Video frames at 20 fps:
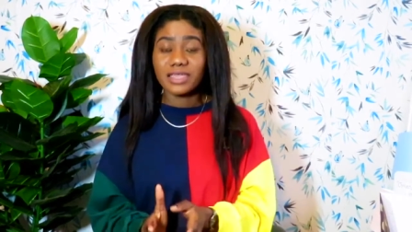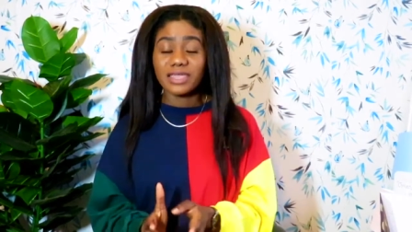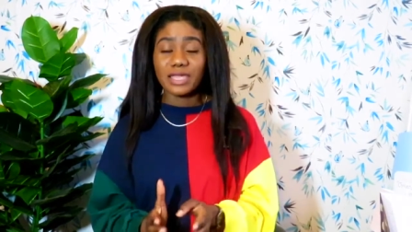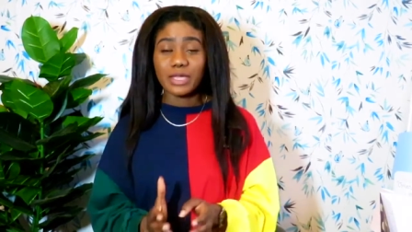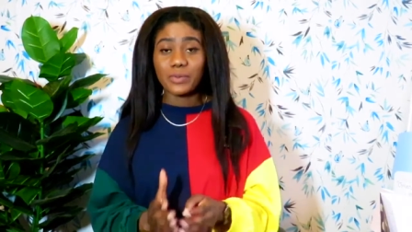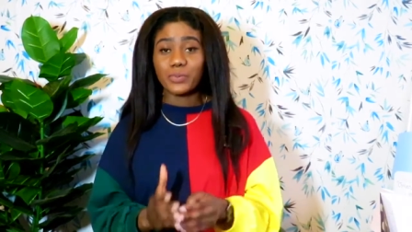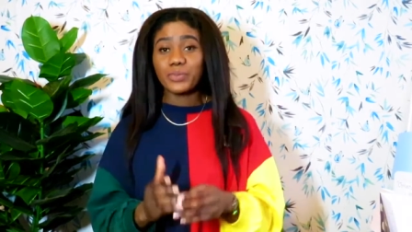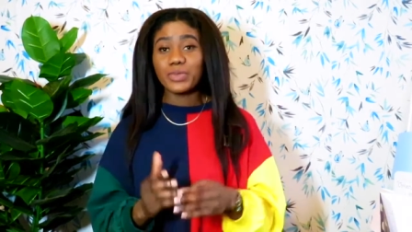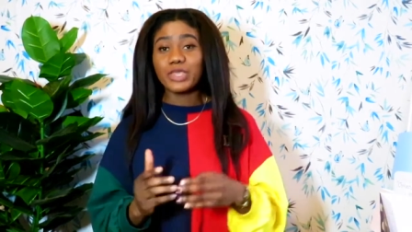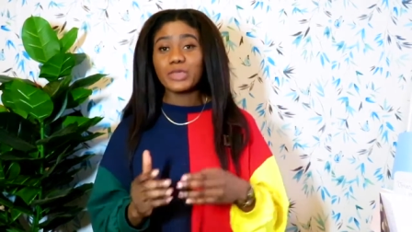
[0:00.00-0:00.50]

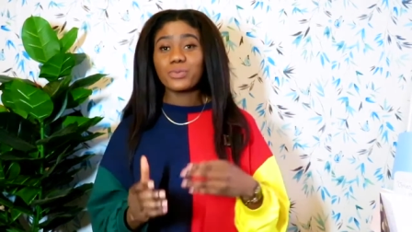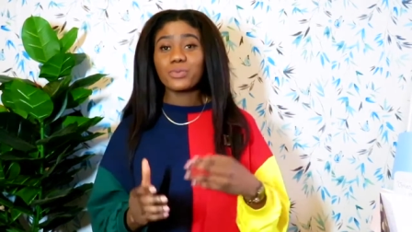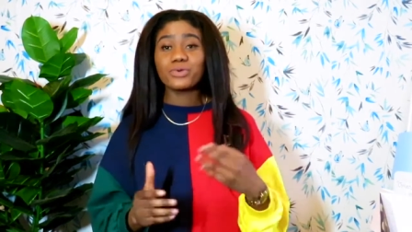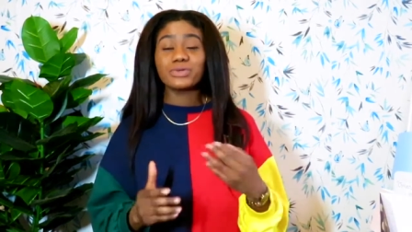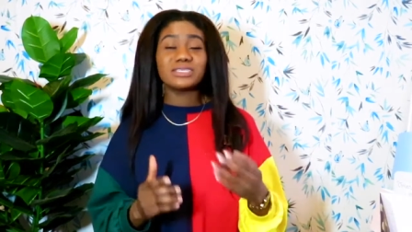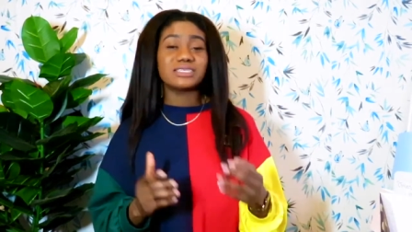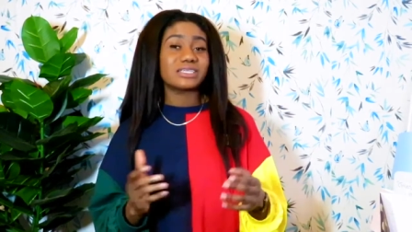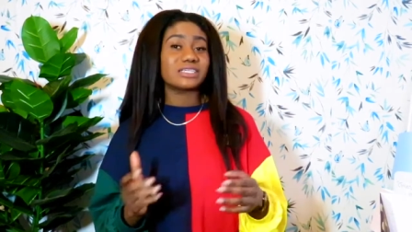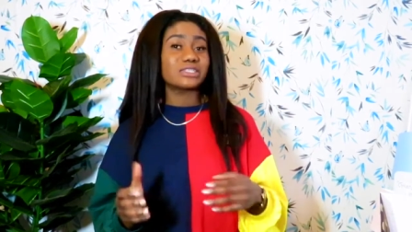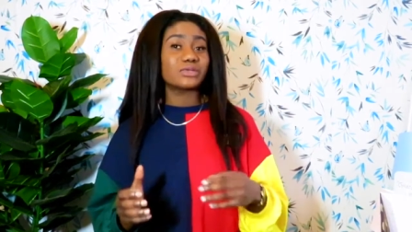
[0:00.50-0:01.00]
and people
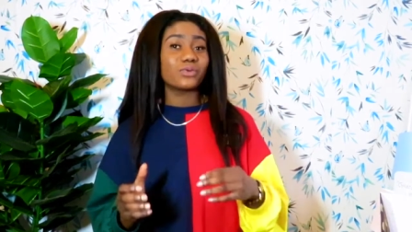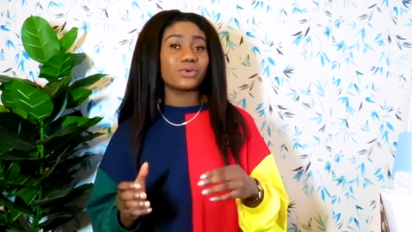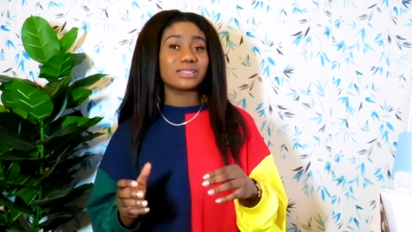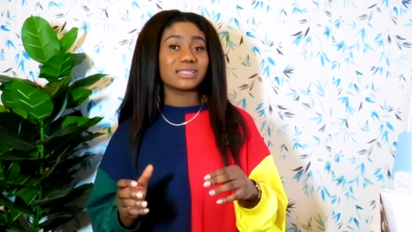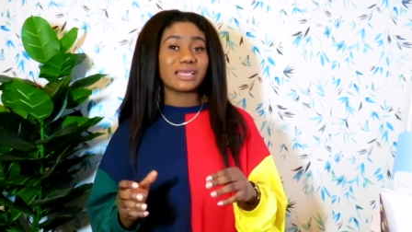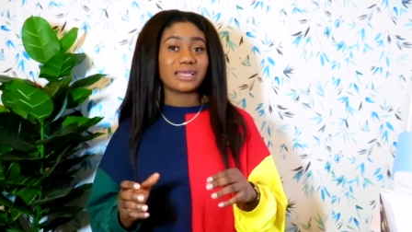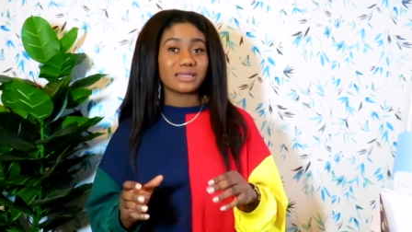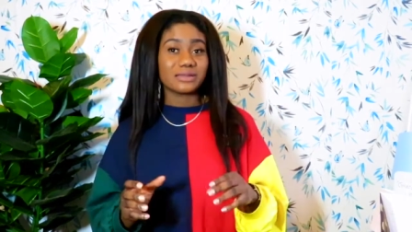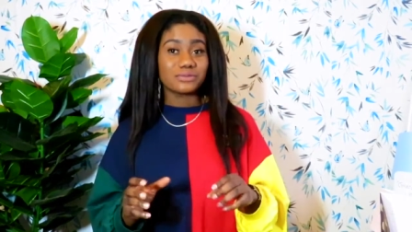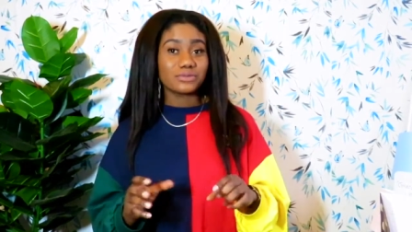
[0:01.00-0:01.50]
just want
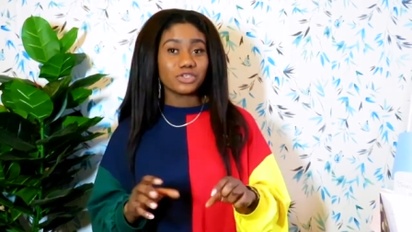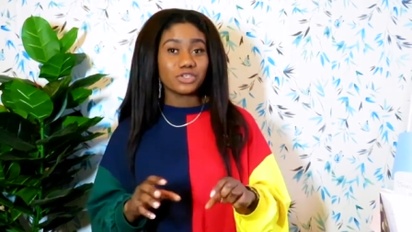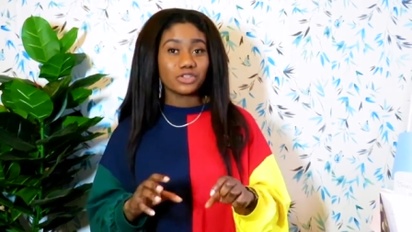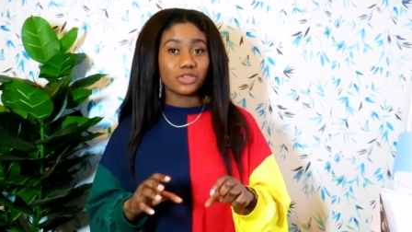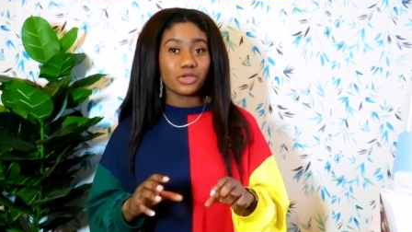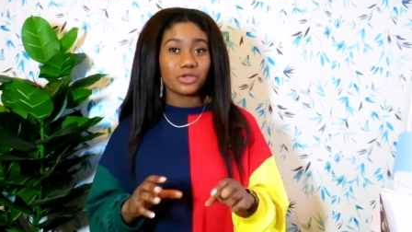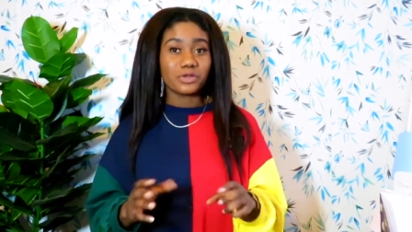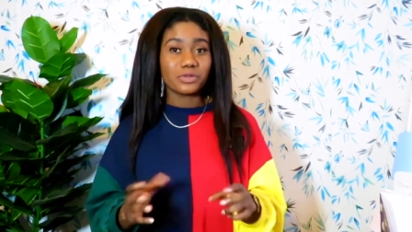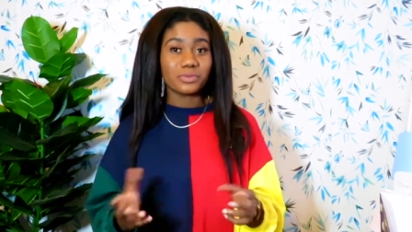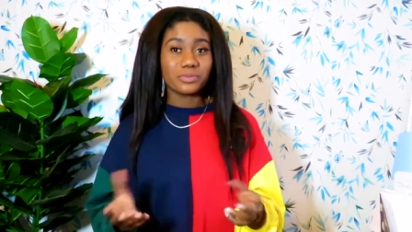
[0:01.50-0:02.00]
to, you
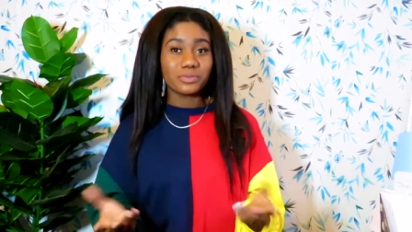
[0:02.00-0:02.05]
know,